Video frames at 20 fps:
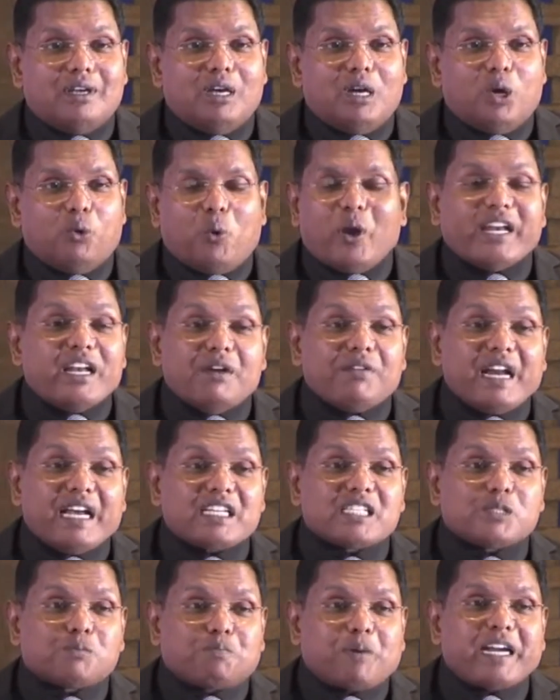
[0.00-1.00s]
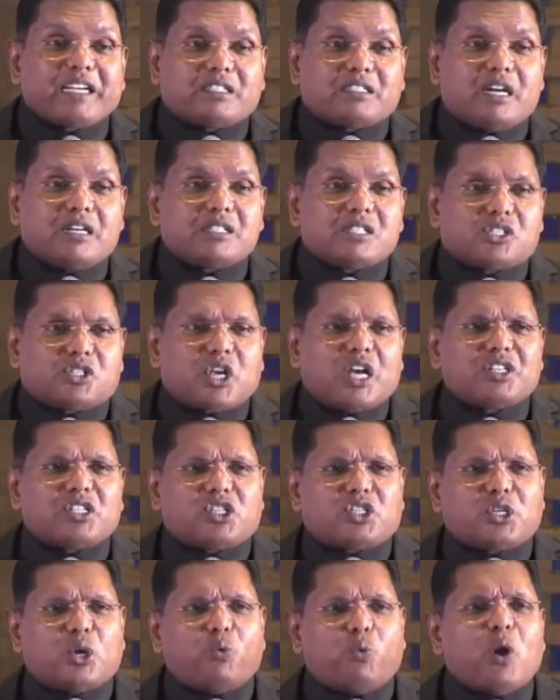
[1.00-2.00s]
We never expected
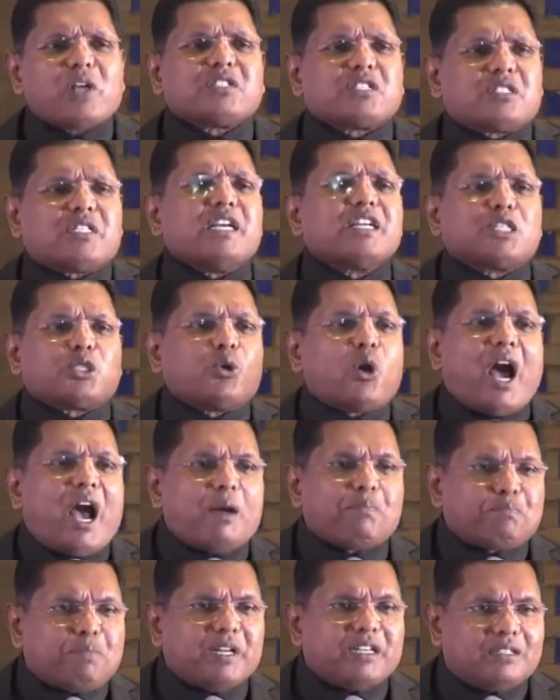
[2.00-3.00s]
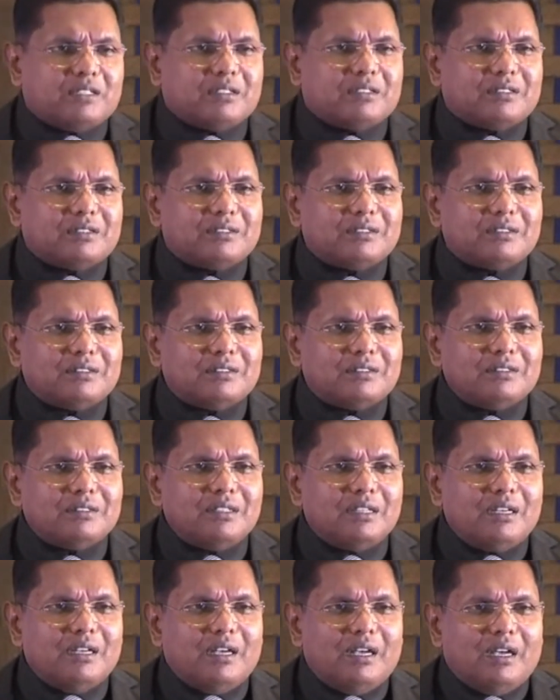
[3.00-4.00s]
such a worst thing to happen.
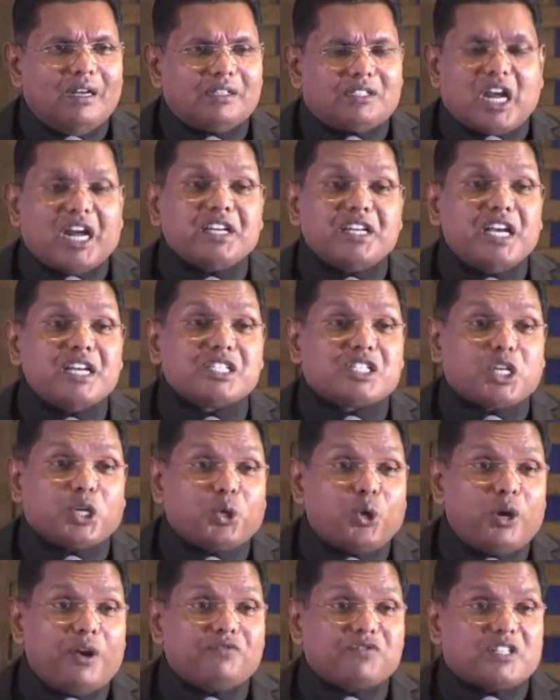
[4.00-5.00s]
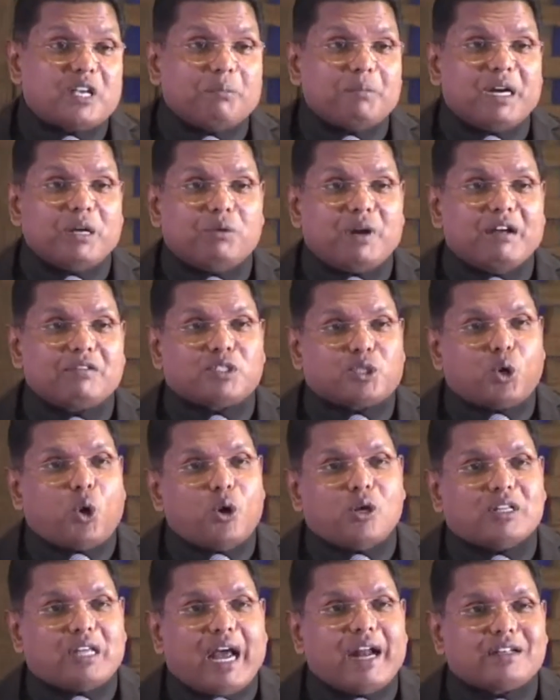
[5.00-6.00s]
10 years ago, if somebody would have
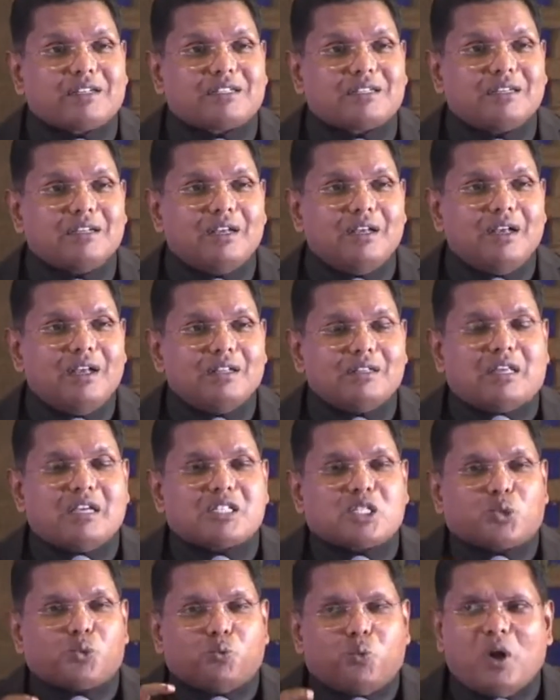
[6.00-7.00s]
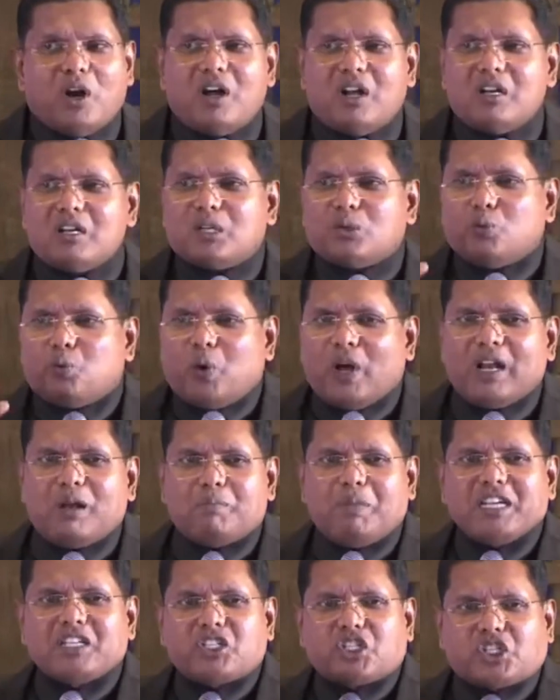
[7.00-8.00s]
told that this world will
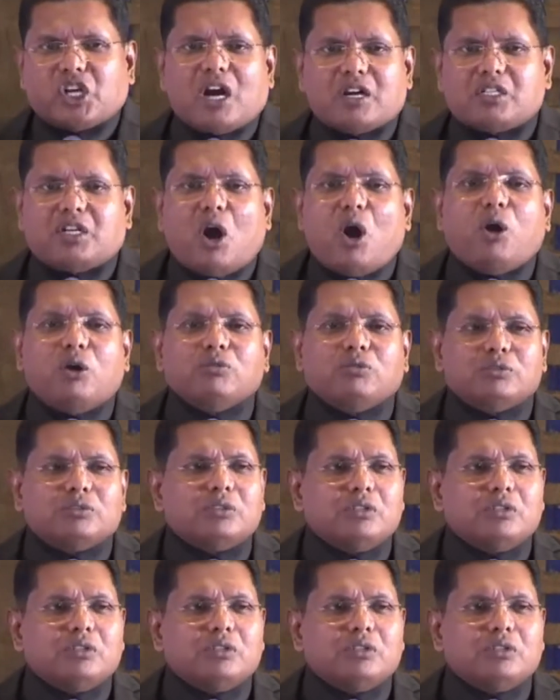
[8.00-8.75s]
be shut down